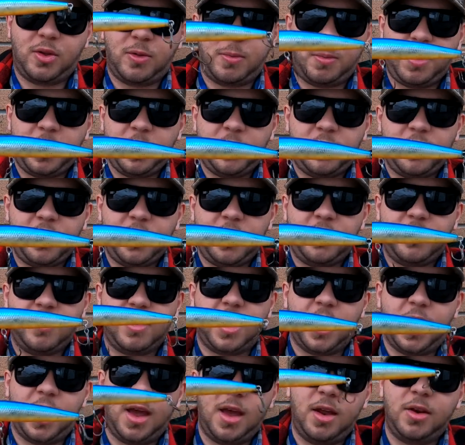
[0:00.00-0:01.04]
species,
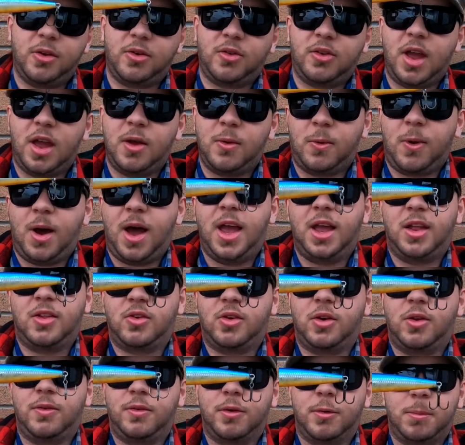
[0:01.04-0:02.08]
and I understand why it's
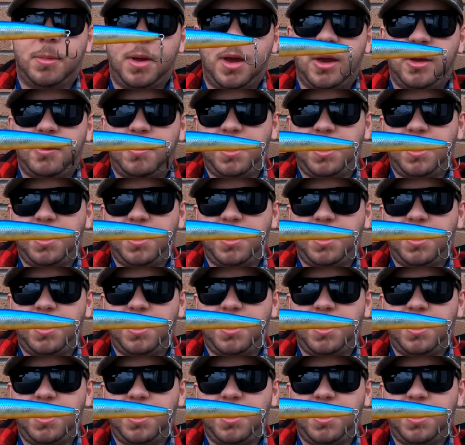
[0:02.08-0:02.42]
good for pike